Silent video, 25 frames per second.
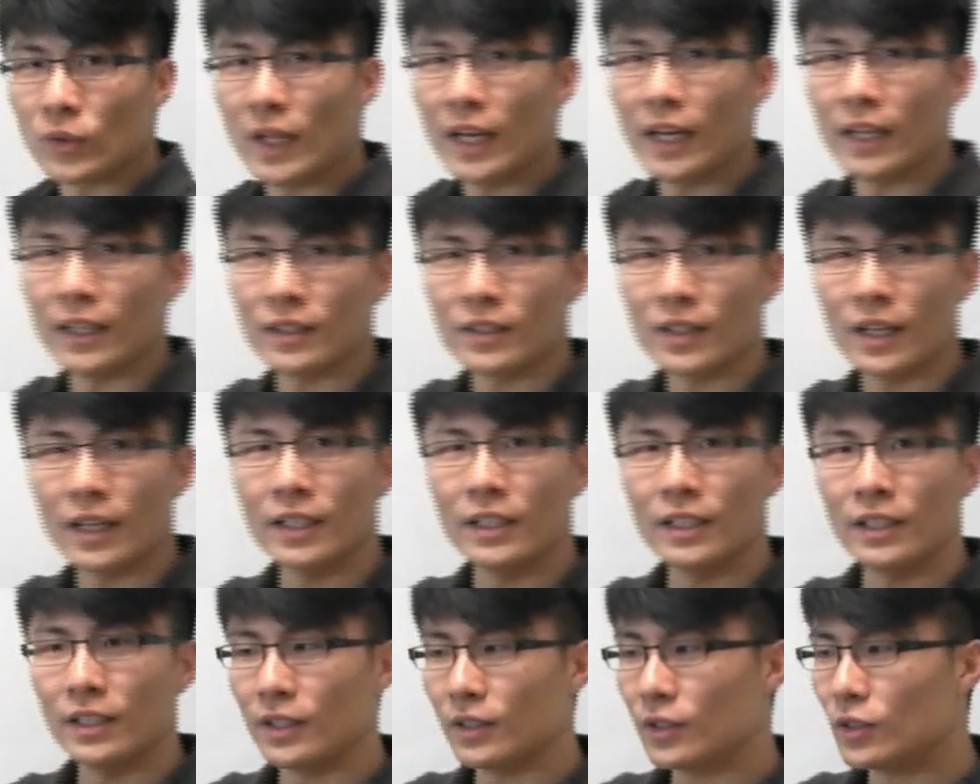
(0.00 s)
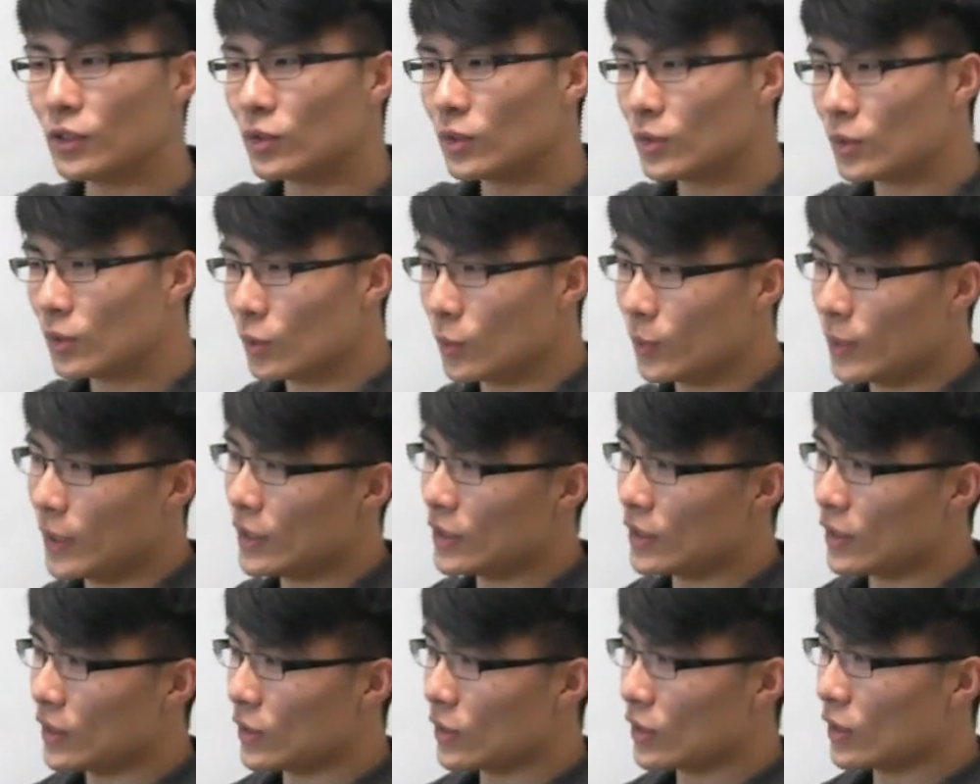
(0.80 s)
so that any two
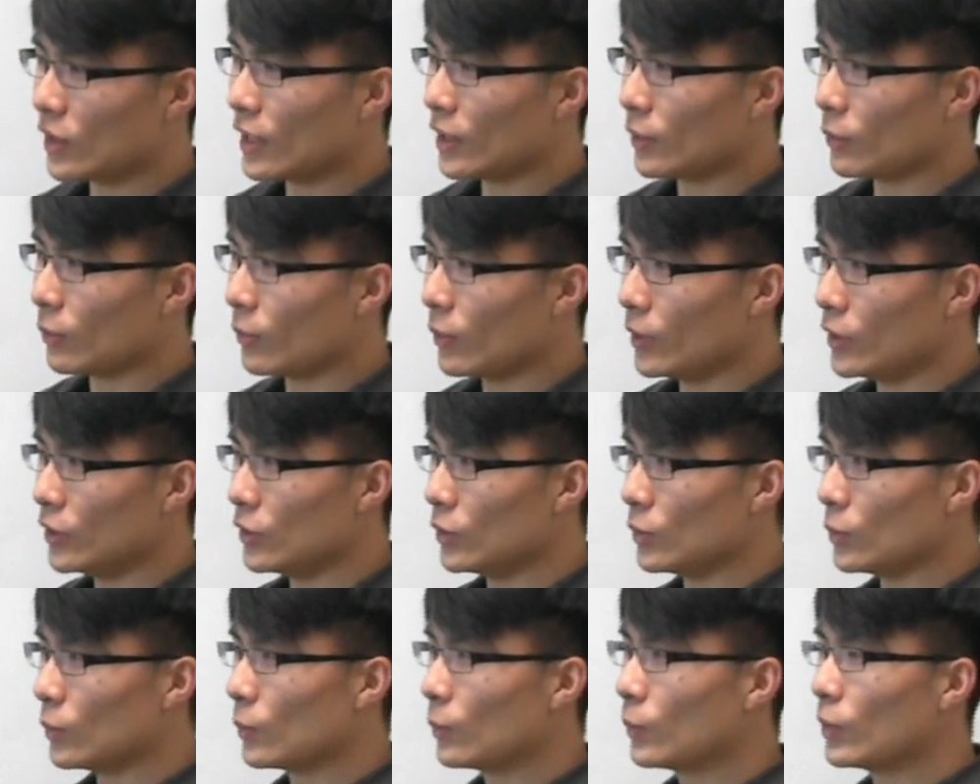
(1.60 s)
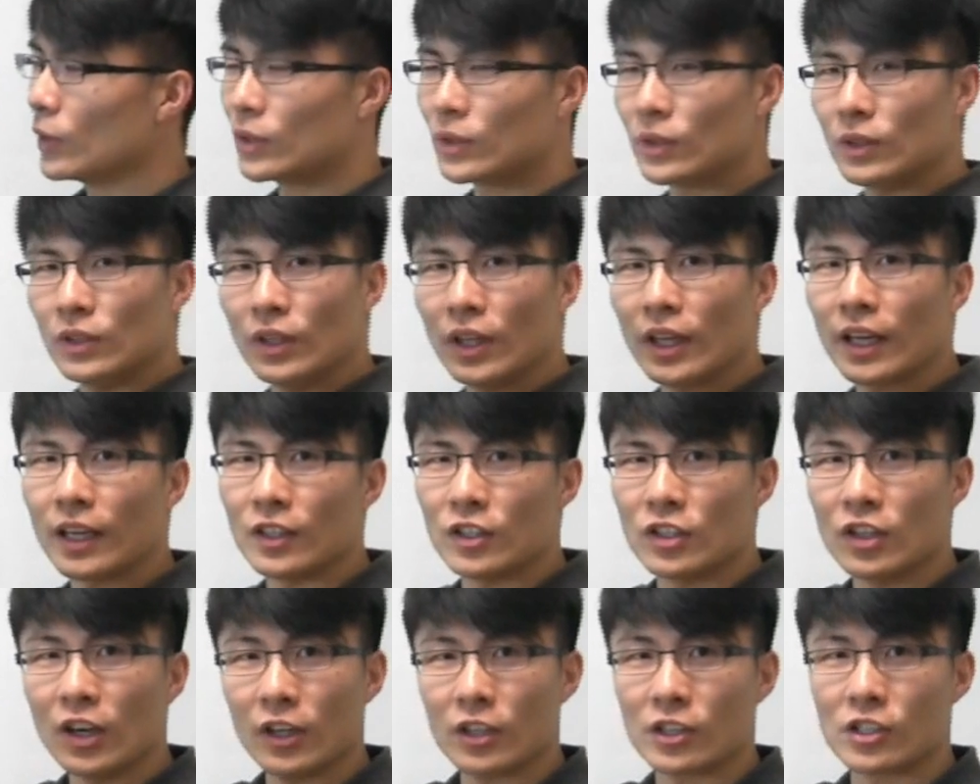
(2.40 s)
pieces, when you put, they
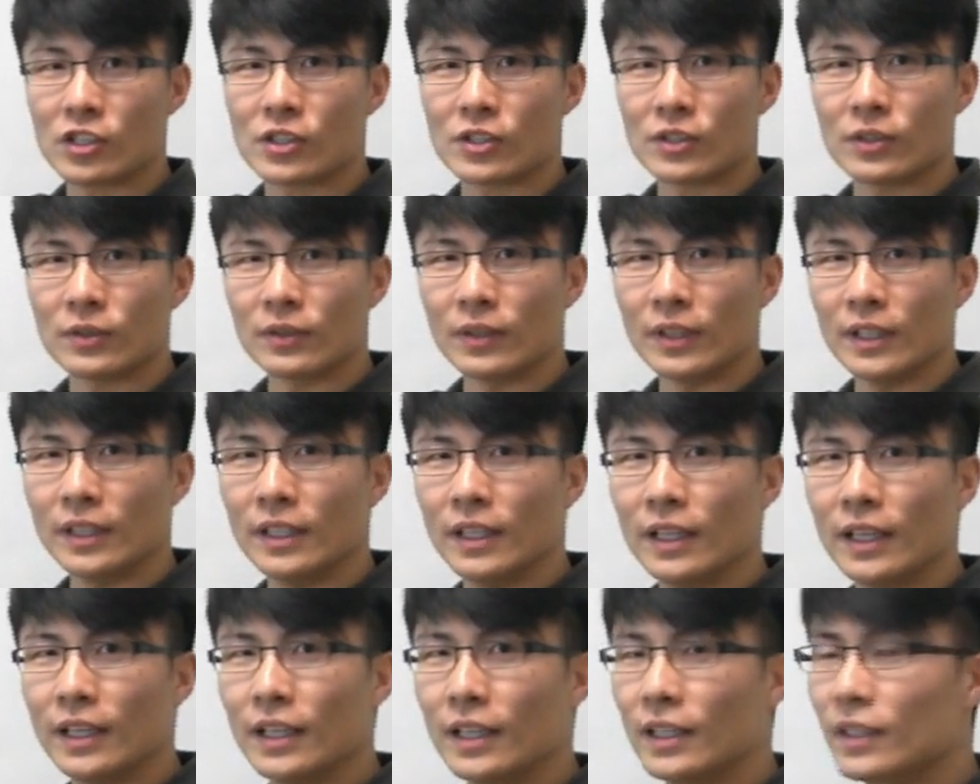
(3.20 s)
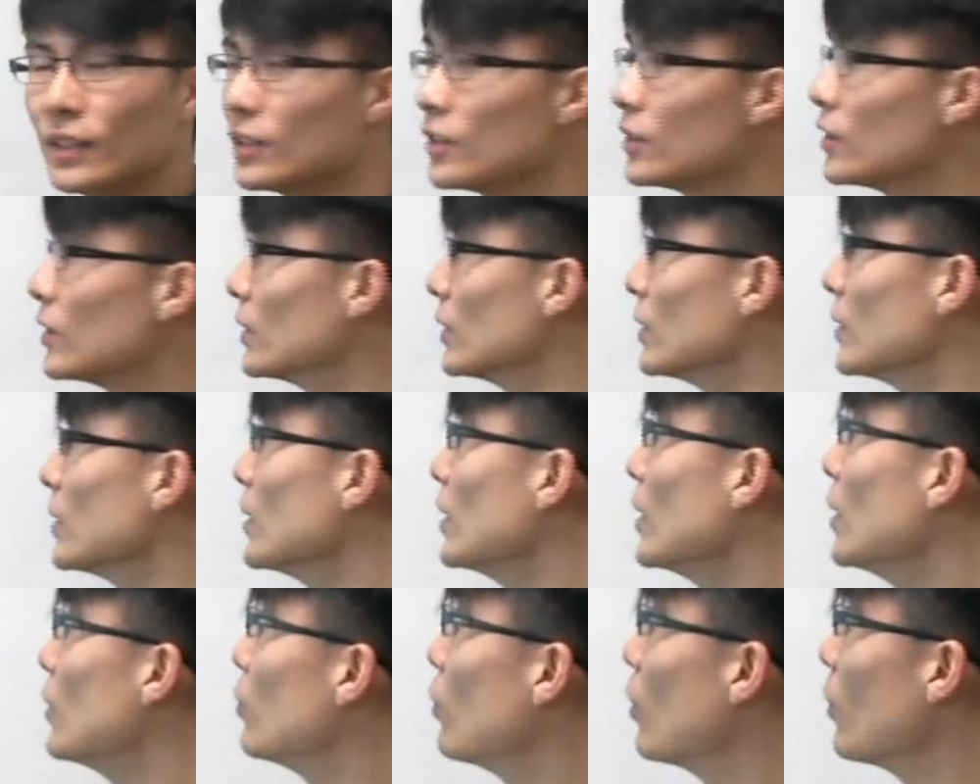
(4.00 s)
can touch right? And
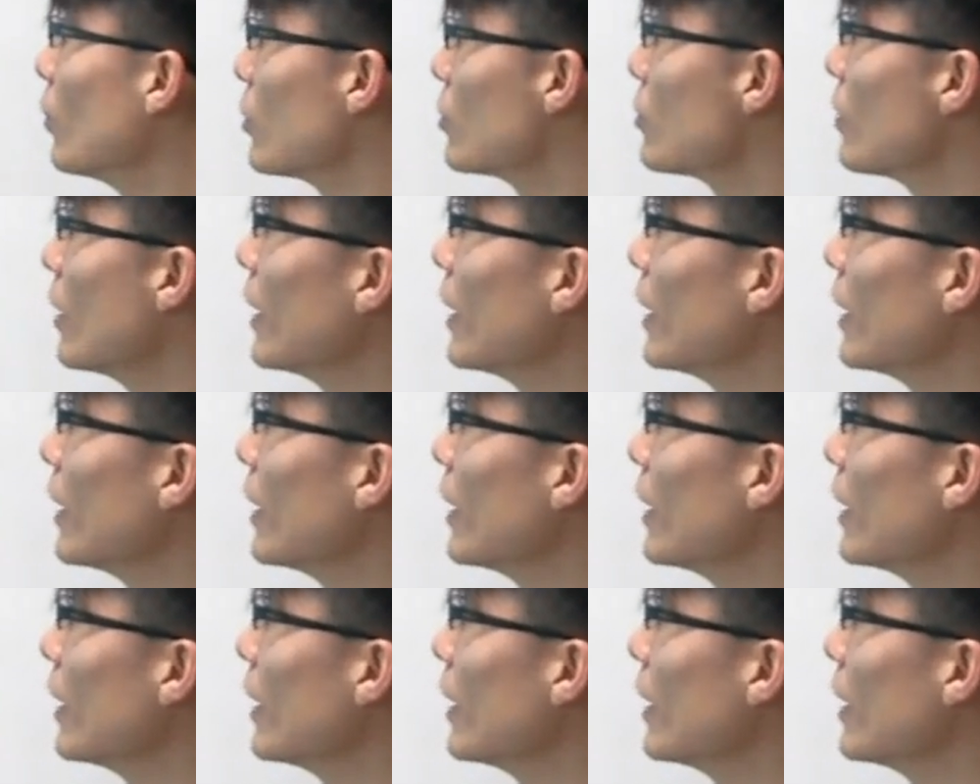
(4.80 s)
still form a